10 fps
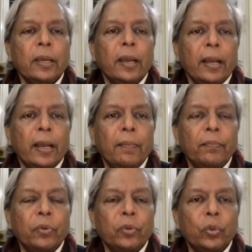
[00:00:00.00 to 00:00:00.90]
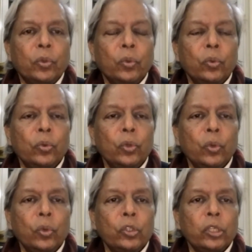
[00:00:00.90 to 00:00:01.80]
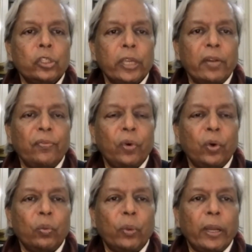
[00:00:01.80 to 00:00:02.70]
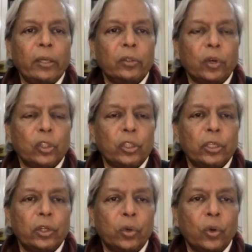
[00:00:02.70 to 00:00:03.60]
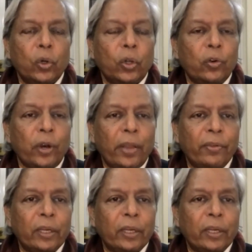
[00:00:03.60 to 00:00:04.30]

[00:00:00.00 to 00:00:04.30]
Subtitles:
To use a cell phone while crossing a road or driving